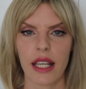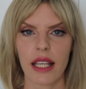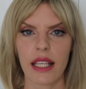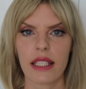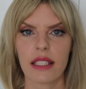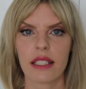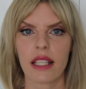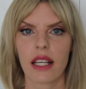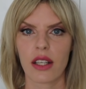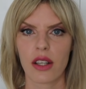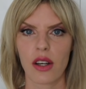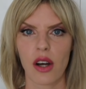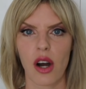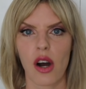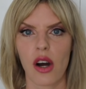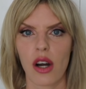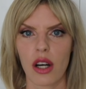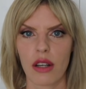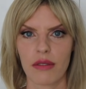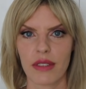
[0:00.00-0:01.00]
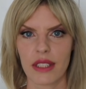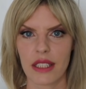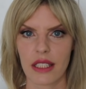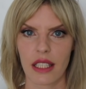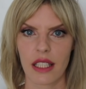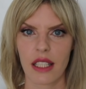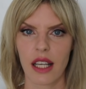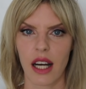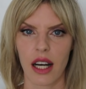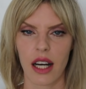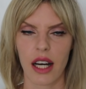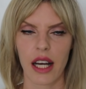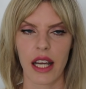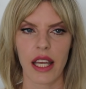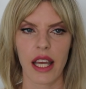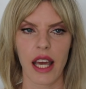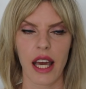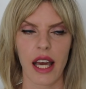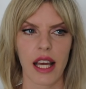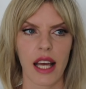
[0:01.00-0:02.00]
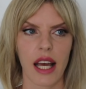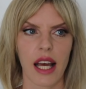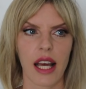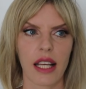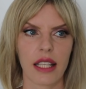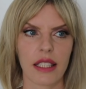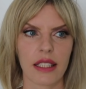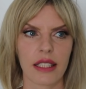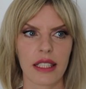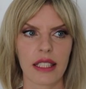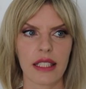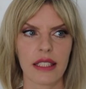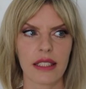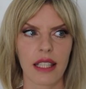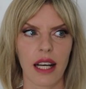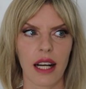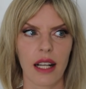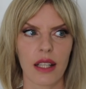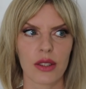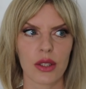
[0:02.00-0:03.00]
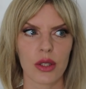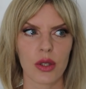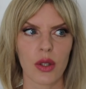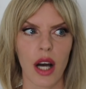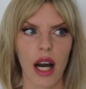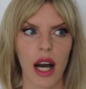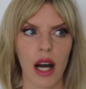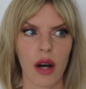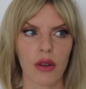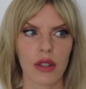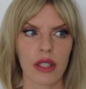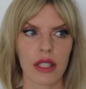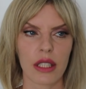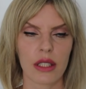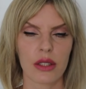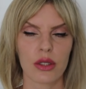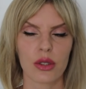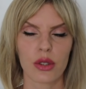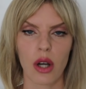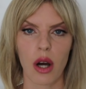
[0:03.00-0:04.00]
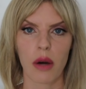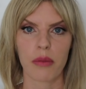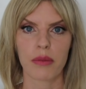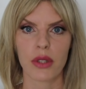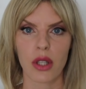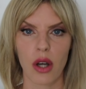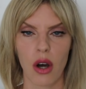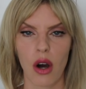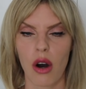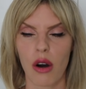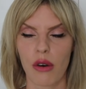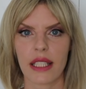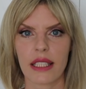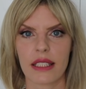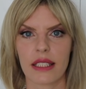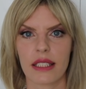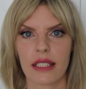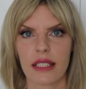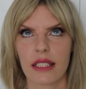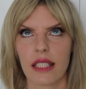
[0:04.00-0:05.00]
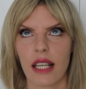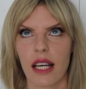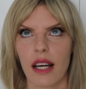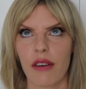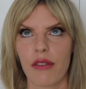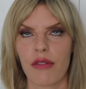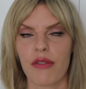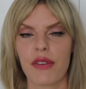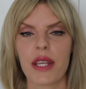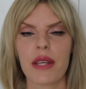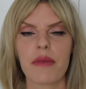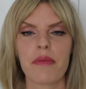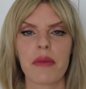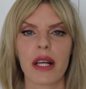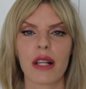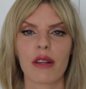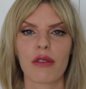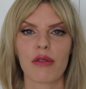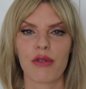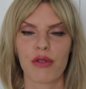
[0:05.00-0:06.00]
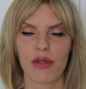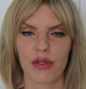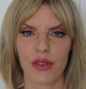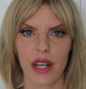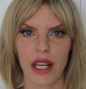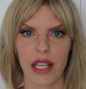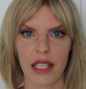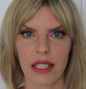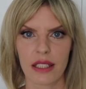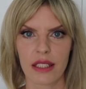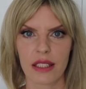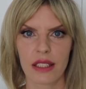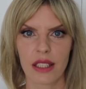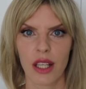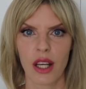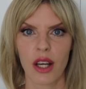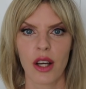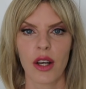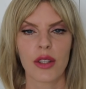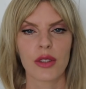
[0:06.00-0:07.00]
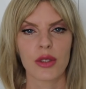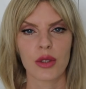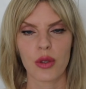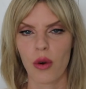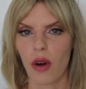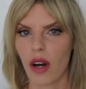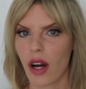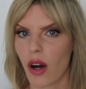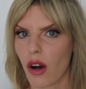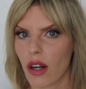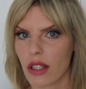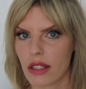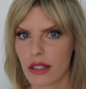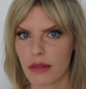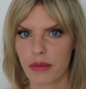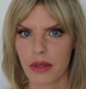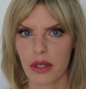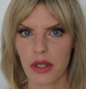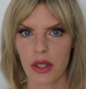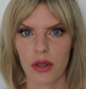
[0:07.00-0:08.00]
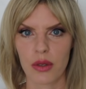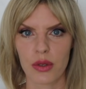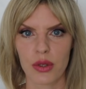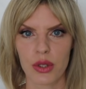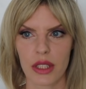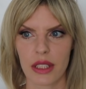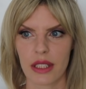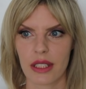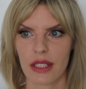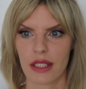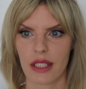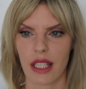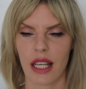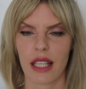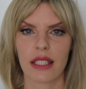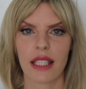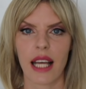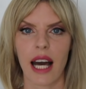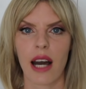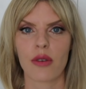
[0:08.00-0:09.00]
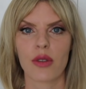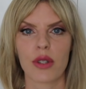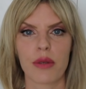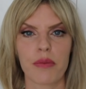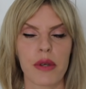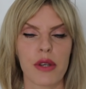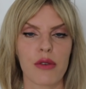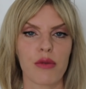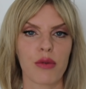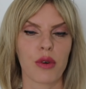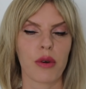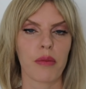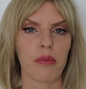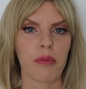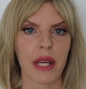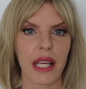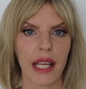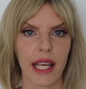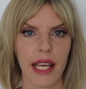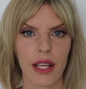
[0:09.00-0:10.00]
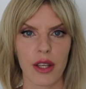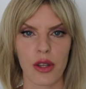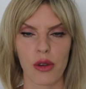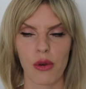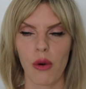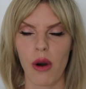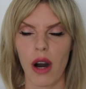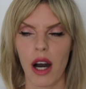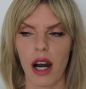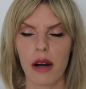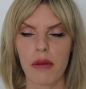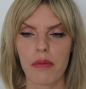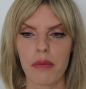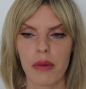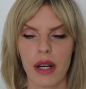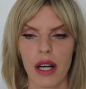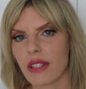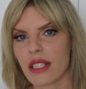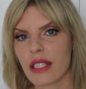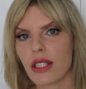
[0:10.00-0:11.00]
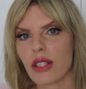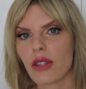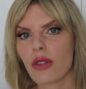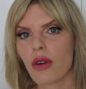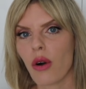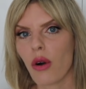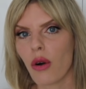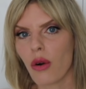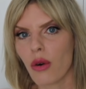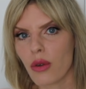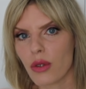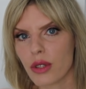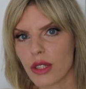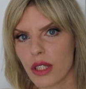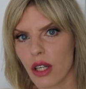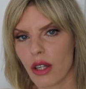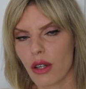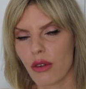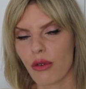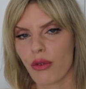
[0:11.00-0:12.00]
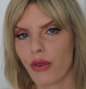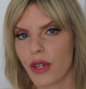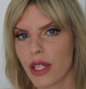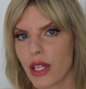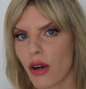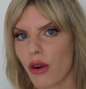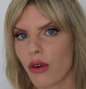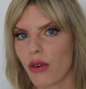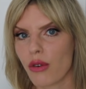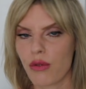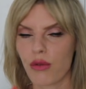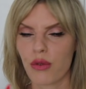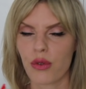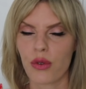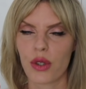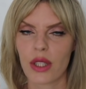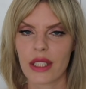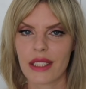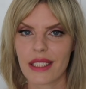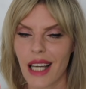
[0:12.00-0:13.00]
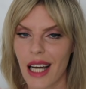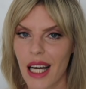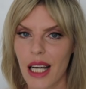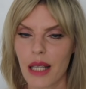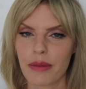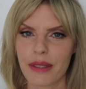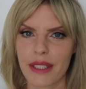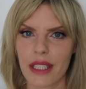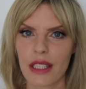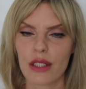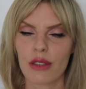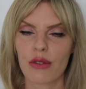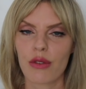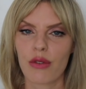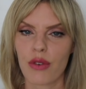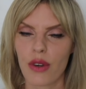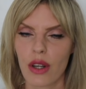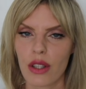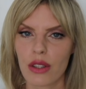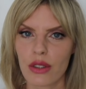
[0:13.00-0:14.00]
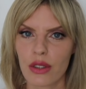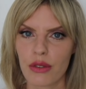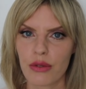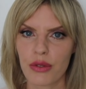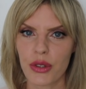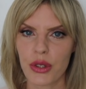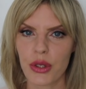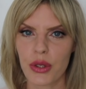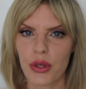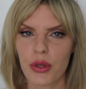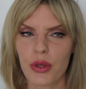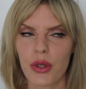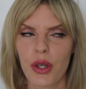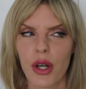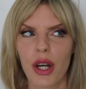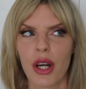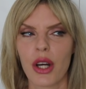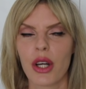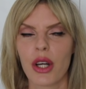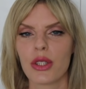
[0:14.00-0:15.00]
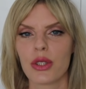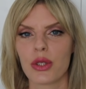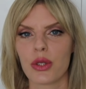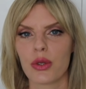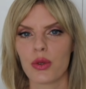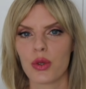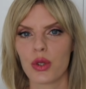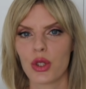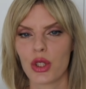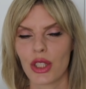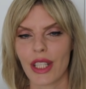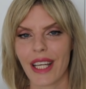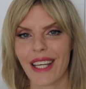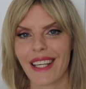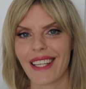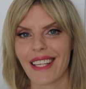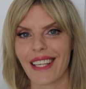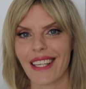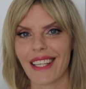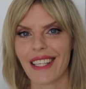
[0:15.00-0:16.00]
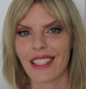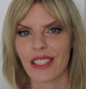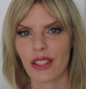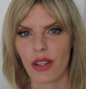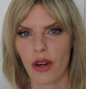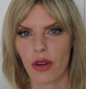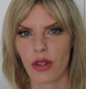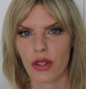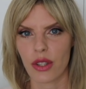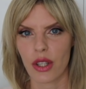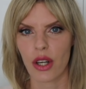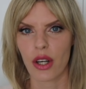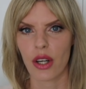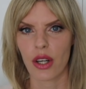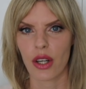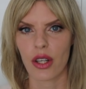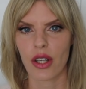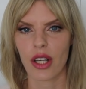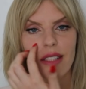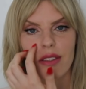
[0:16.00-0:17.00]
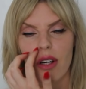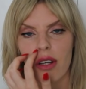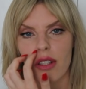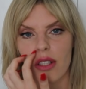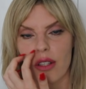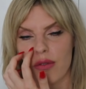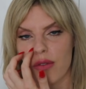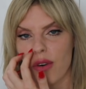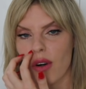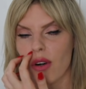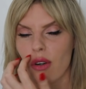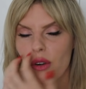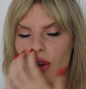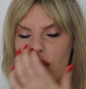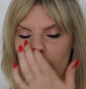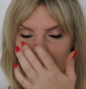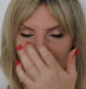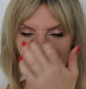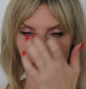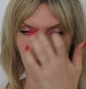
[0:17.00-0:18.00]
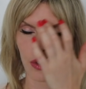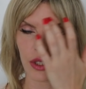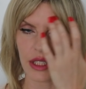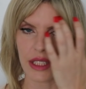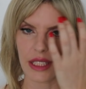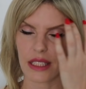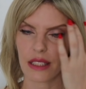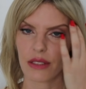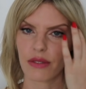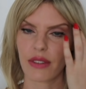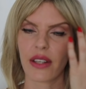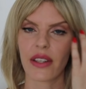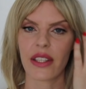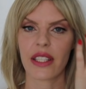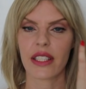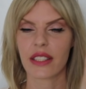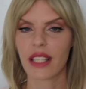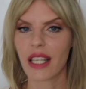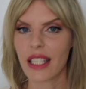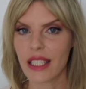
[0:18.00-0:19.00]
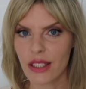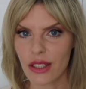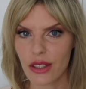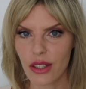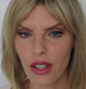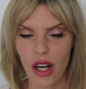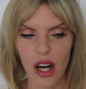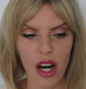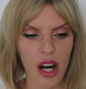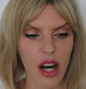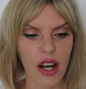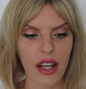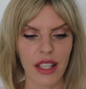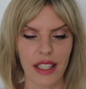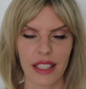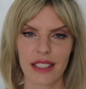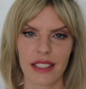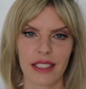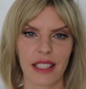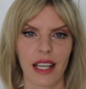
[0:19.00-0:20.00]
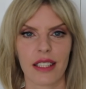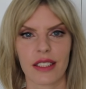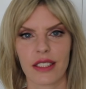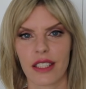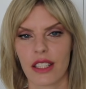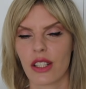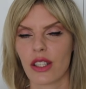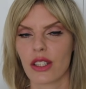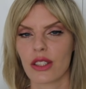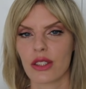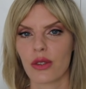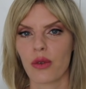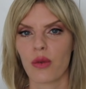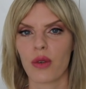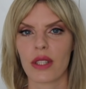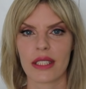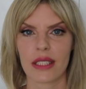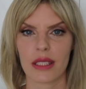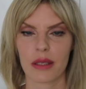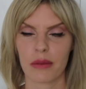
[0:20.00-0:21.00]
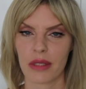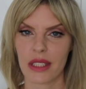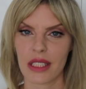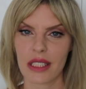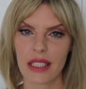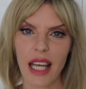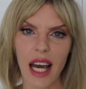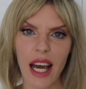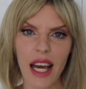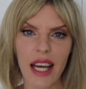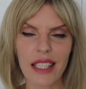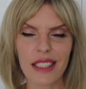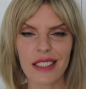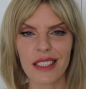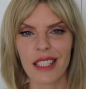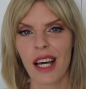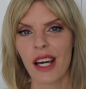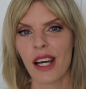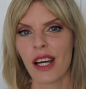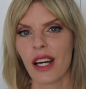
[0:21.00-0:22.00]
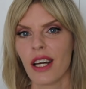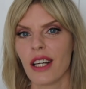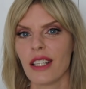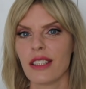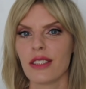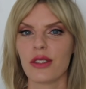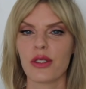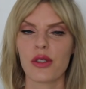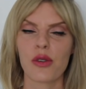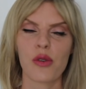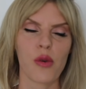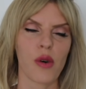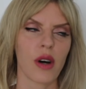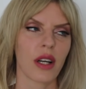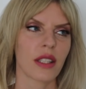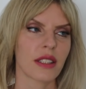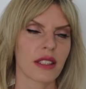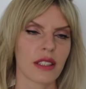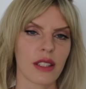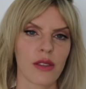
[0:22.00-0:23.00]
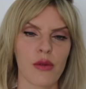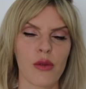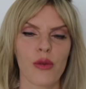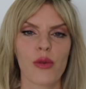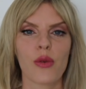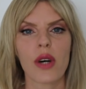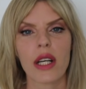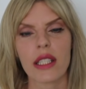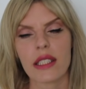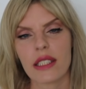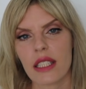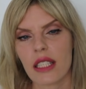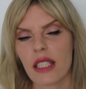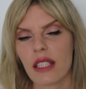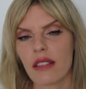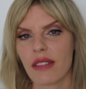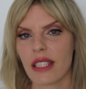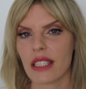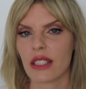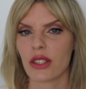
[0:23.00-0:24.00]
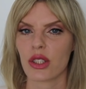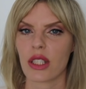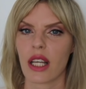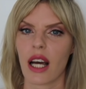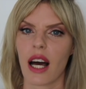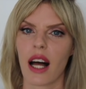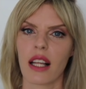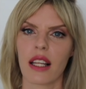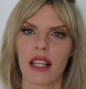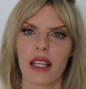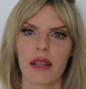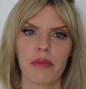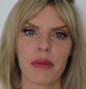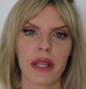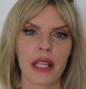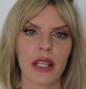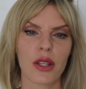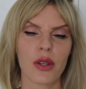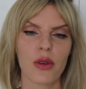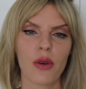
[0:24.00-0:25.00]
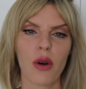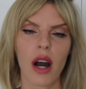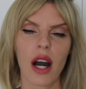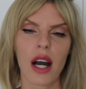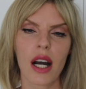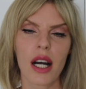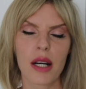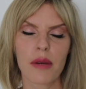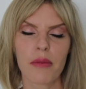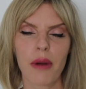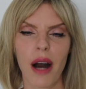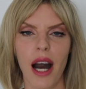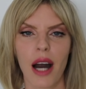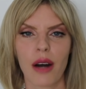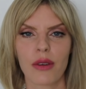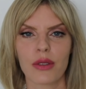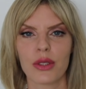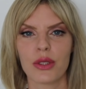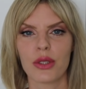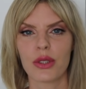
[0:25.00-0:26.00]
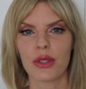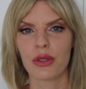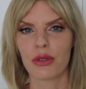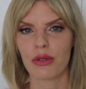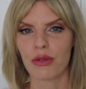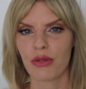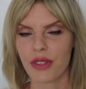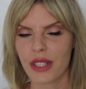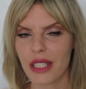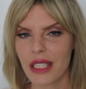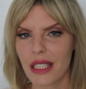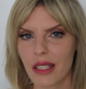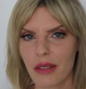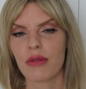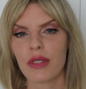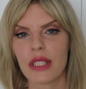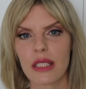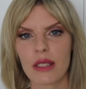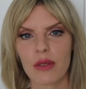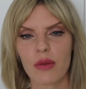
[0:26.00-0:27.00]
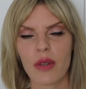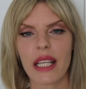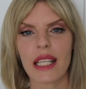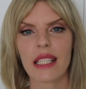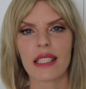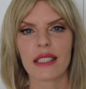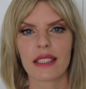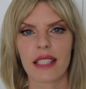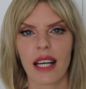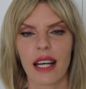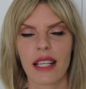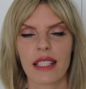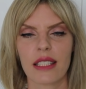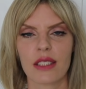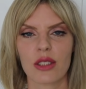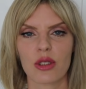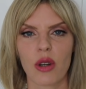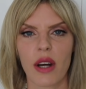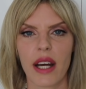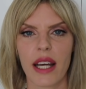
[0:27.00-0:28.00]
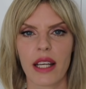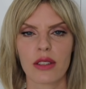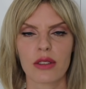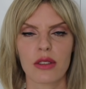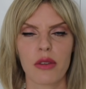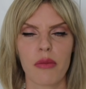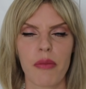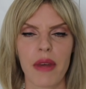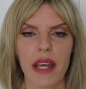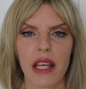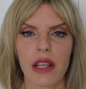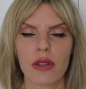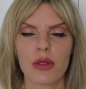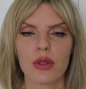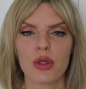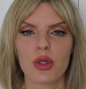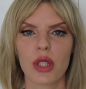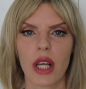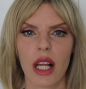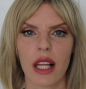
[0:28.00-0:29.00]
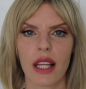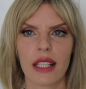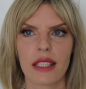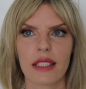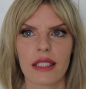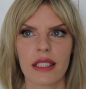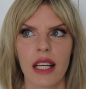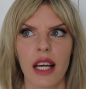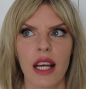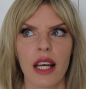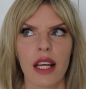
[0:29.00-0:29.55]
in a car with a guy and he tells you how he dropped off his female friend to a hospital just an hour before picking you up and he calls her three or four times in front of you to check in on her and on a phone call of course he's very nice to her he's asking her do you want some snacks do you want some water? When shall I pick you up? How do you feel? This way he's kind of trying to make you jealous